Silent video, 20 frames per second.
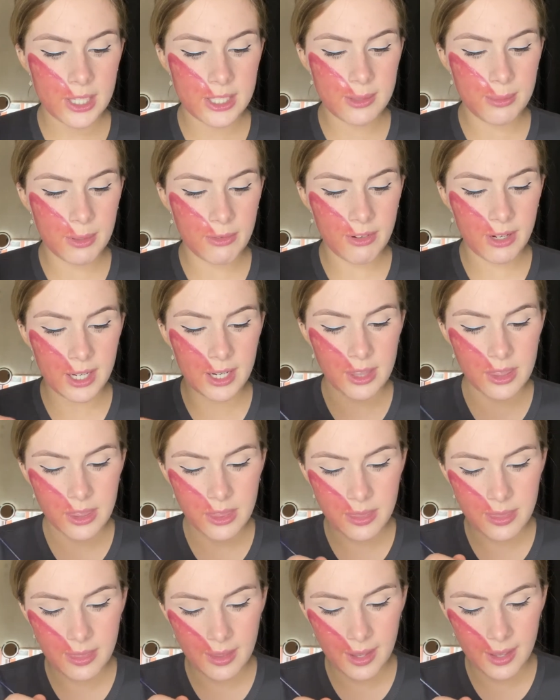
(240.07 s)
to be really
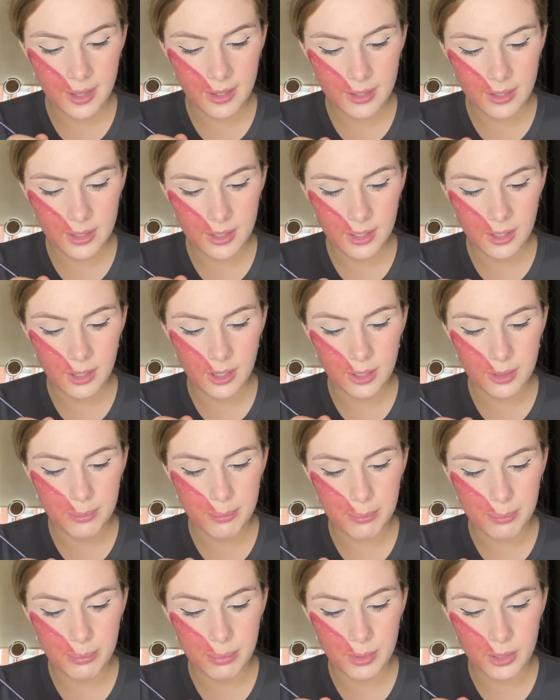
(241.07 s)
thick, like
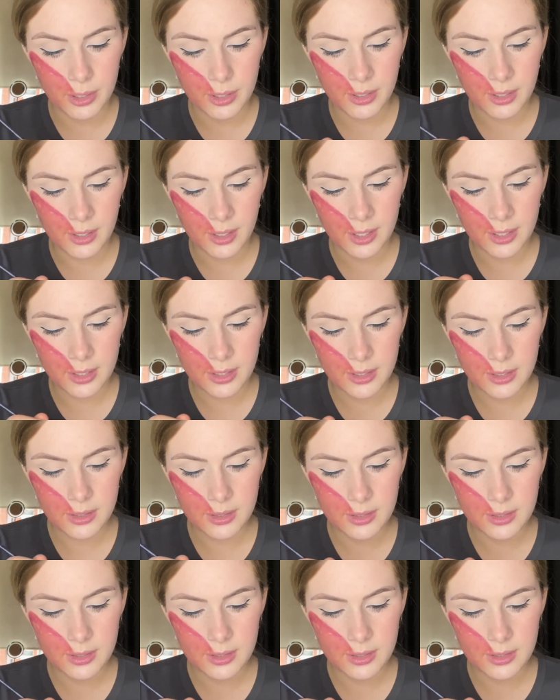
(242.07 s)
blood, like,